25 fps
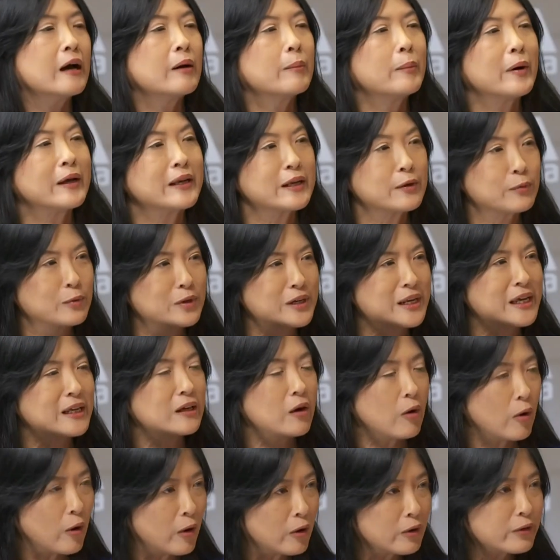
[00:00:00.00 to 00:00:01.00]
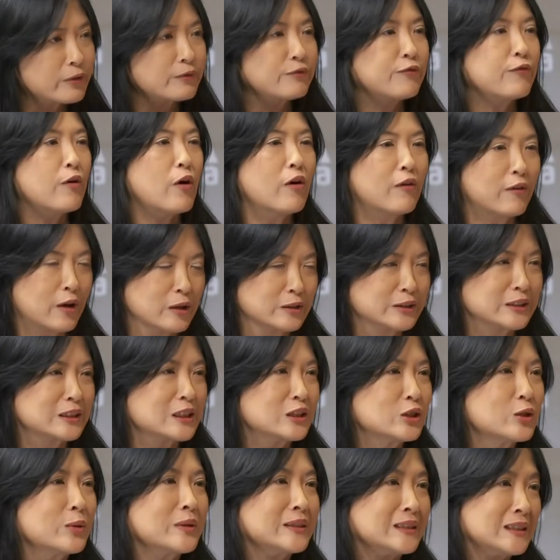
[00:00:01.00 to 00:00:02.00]
but they would need all four
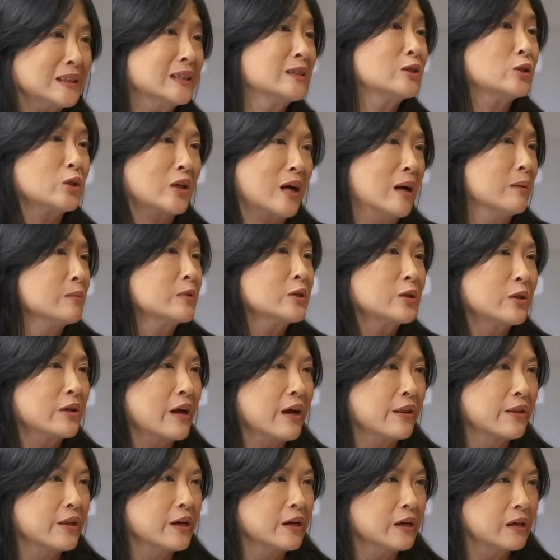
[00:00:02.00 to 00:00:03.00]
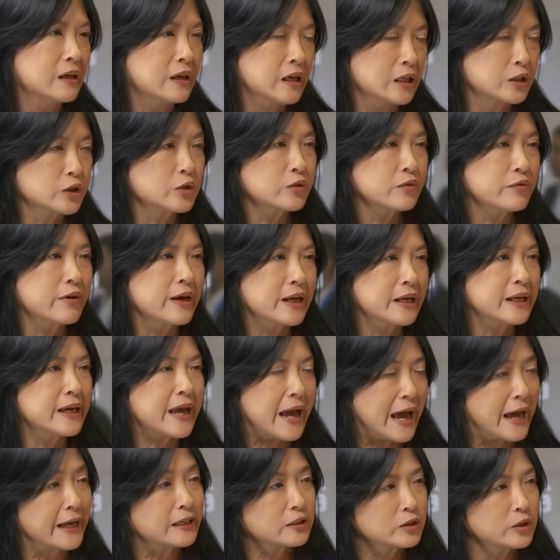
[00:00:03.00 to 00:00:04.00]
constituencies to come together uh, to really
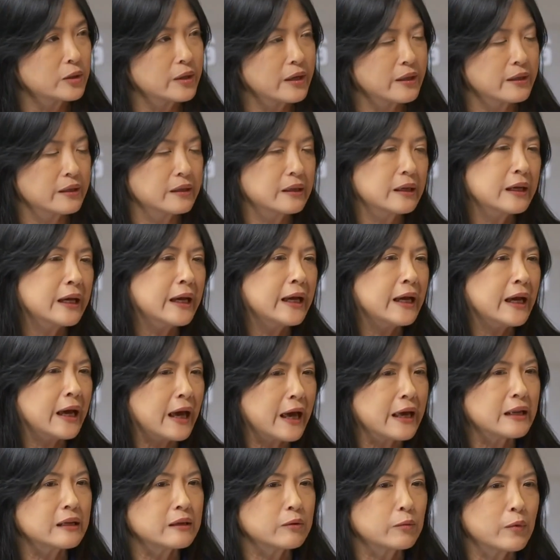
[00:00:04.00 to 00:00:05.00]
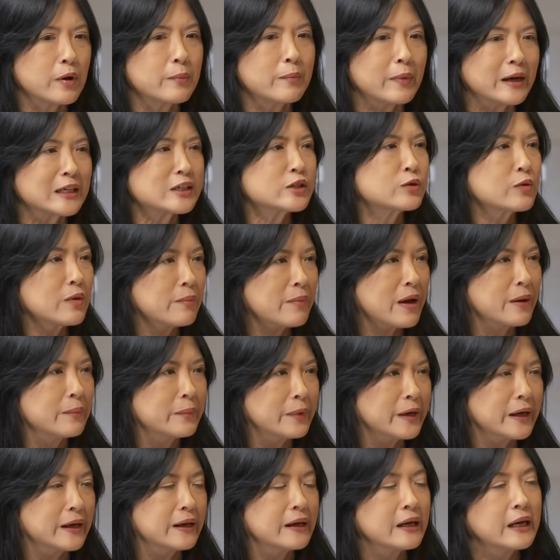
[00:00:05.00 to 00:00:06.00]
act together. And we must
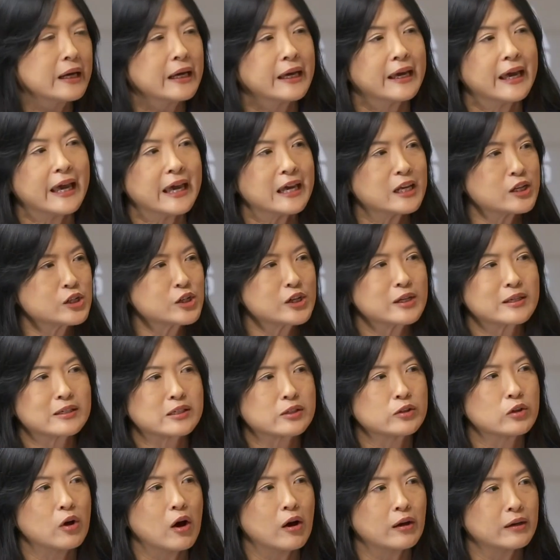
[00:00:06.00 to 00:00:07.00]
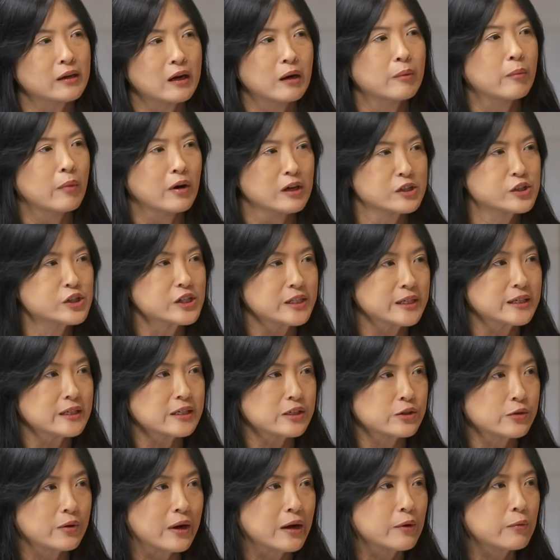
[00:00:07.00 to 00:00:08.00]
remember, Asia is not
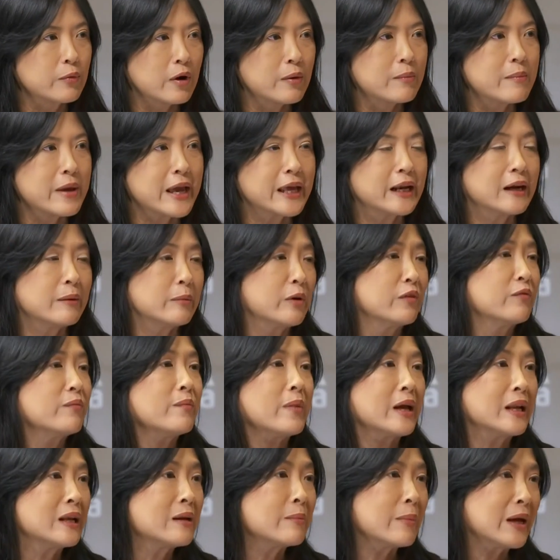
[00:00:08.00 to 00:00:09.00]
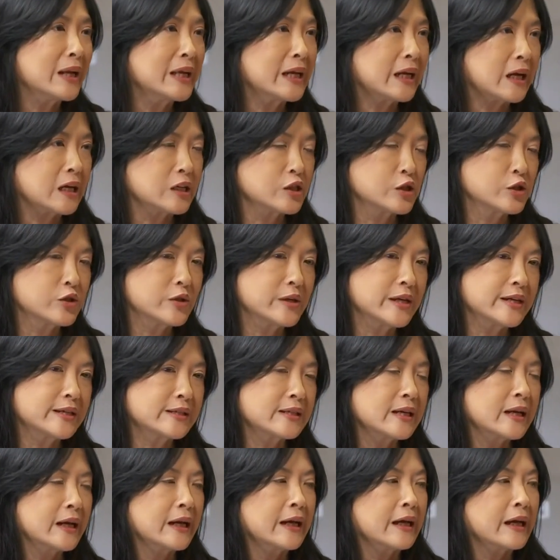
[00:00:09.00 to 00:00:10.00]
homogenous, right? We're made up of many, many countries,
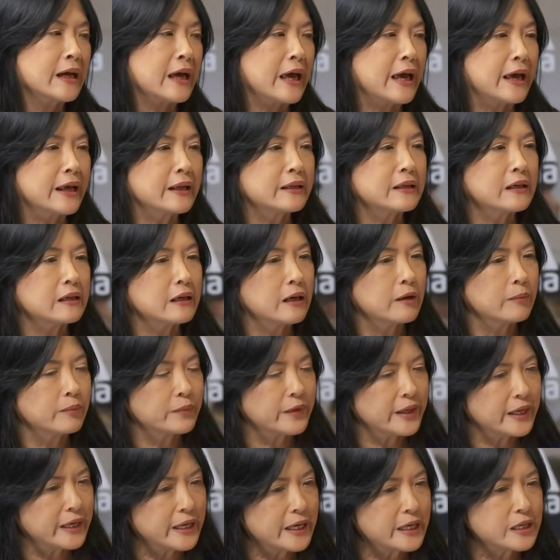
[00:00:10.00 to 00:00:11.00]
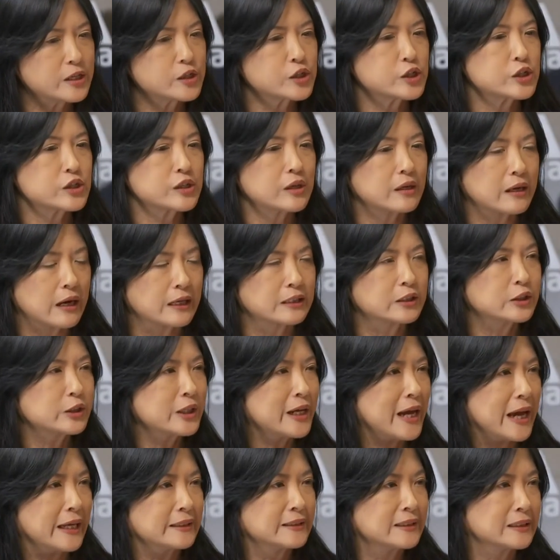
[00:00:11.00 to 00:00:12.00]
and um, each
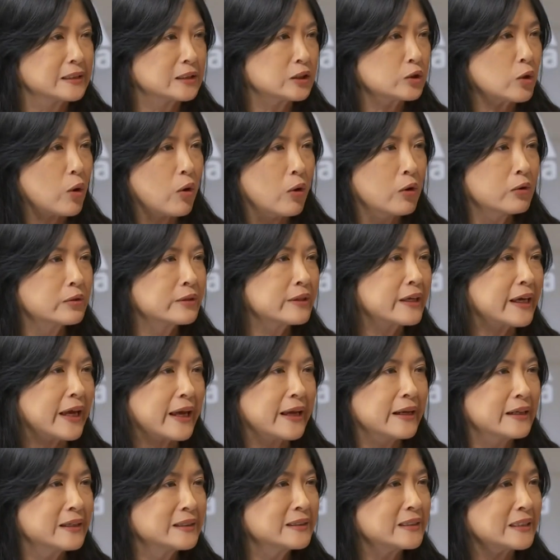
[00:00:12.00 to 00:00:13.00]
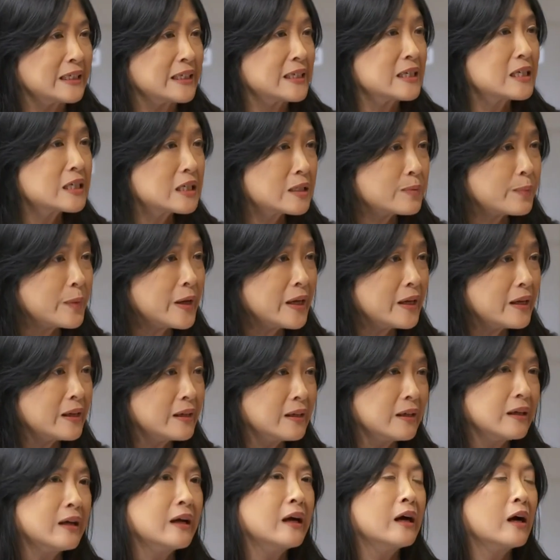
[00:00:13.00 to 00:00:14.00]
country has its own cadence and
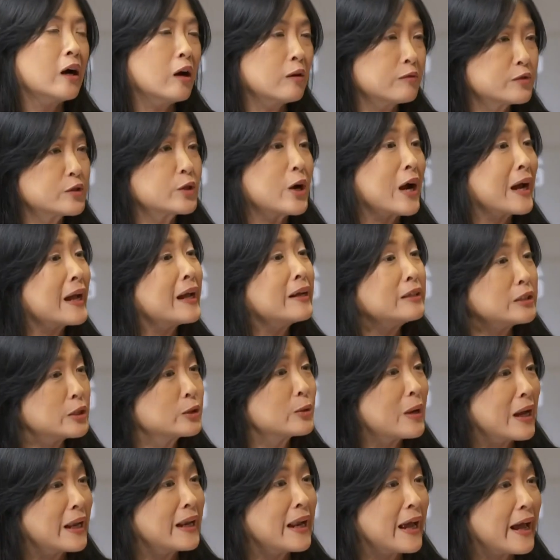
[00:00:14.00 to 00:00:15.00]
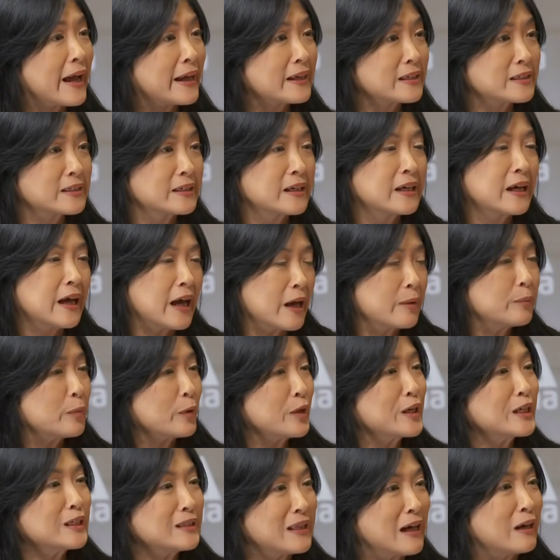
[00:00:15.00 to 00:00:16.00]
speed of trying to enact and
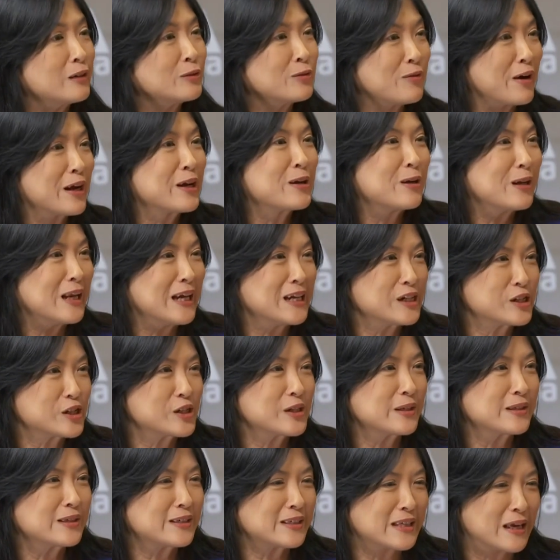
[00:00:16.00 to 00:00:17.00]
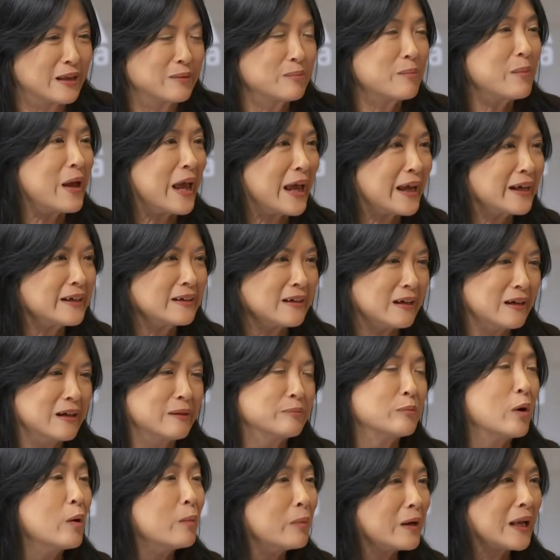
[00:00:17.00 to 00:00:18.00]
putting down regulations that make
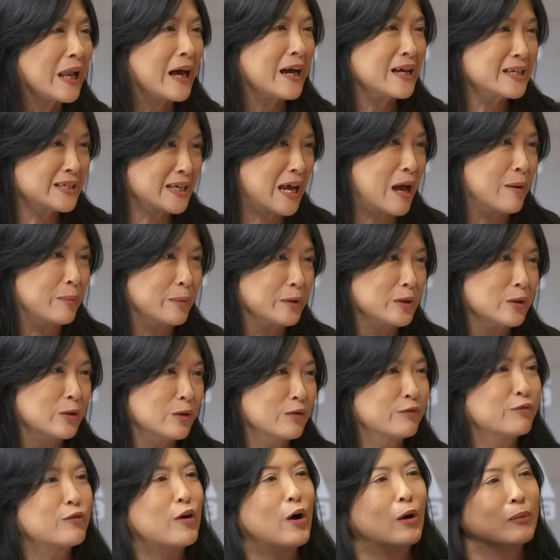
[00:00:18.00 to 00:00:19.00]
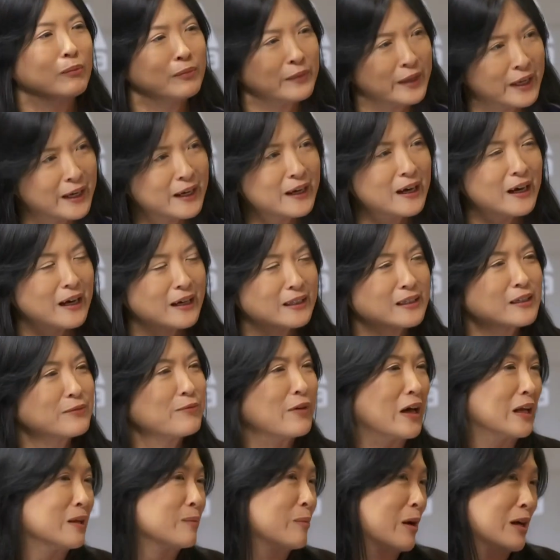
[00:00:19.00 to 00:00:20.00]
and mobilize capital from uh,
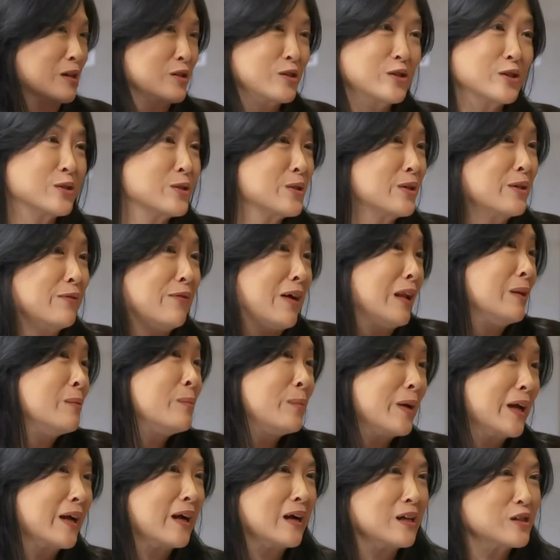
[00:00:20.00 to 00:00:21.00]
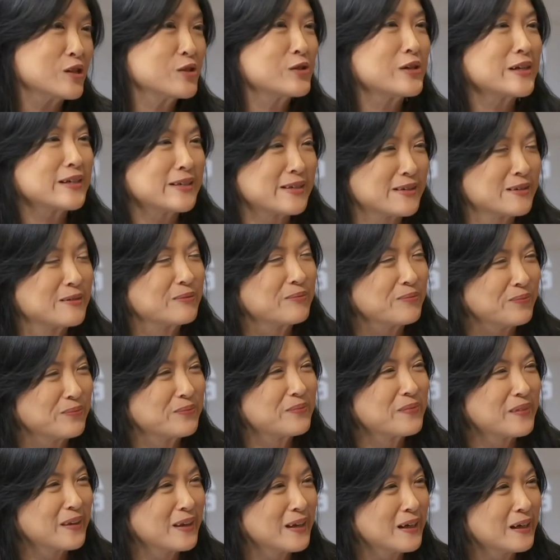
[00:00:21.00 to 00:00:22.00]
developed countries to developing countries.
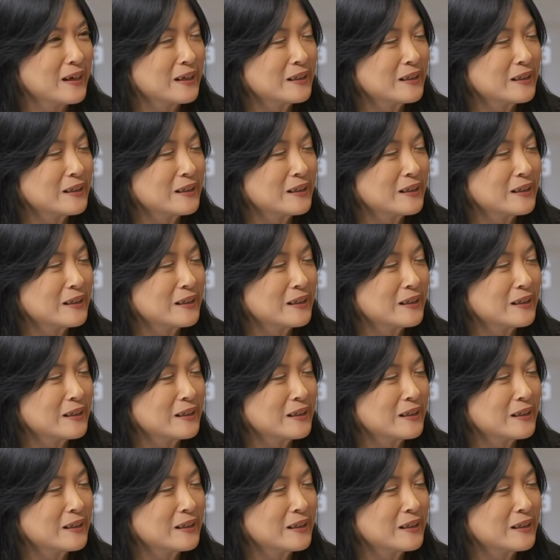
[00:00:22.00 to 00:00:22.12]
So,